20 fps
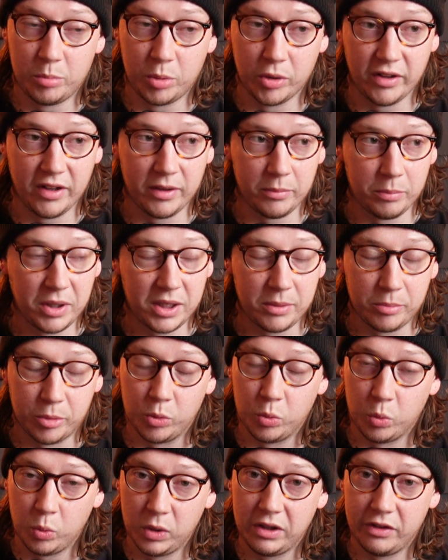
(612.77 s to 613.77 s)
But then
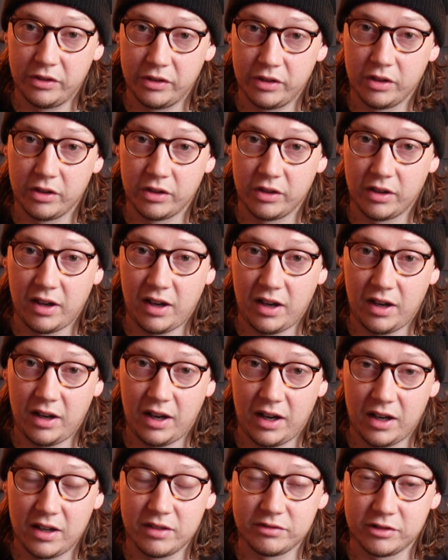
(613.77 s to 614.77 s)
people will know that
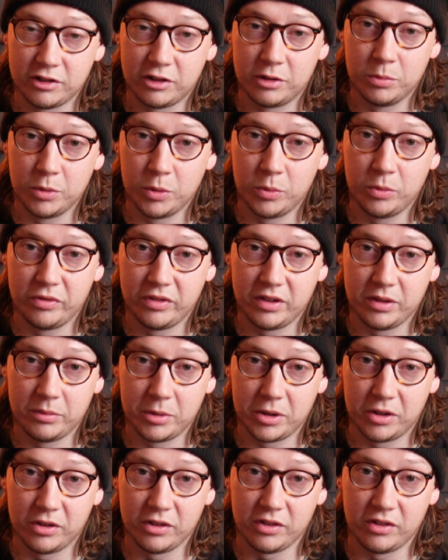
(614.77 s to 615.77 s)
I haven't come up with
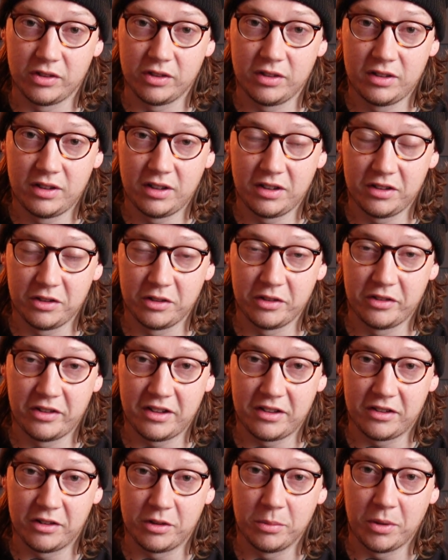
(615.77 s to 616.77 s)
it, because I don't
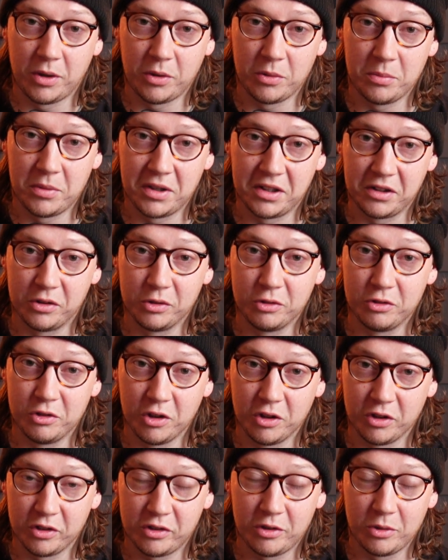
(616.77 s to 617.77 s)
tend to come out with many good
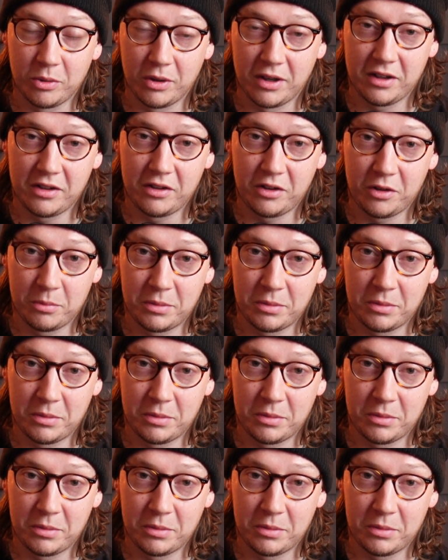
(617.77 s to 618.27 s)
jokes, do I?